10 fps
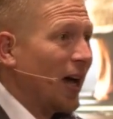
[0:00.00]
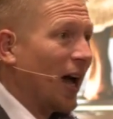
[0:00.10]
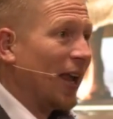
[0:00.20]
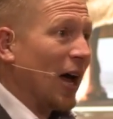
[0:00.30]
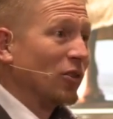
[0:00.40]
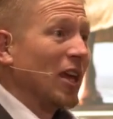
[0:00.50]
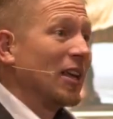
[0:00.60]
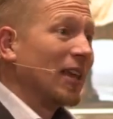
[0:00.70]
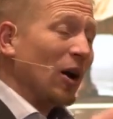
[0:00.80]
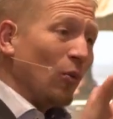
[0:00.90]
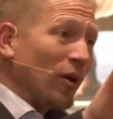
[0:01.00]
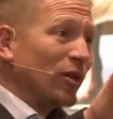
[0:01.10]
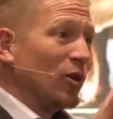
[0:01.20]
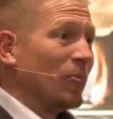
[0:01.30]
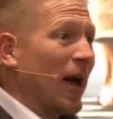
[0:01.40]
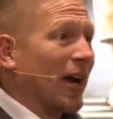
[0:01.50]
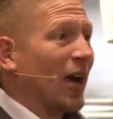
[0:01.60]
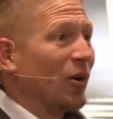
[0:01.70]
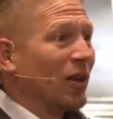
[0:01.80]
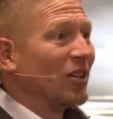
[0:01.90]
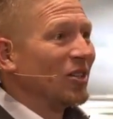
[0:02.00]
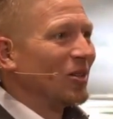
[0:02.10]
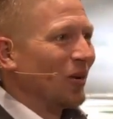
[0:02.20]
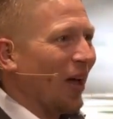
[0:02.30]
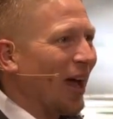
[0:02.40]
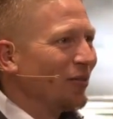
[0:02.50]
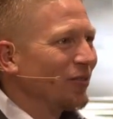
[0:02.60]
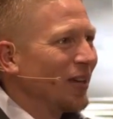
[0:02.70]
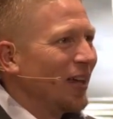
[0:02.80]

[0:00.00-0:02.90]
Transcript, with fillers: Uh, now take that with you back out into your life.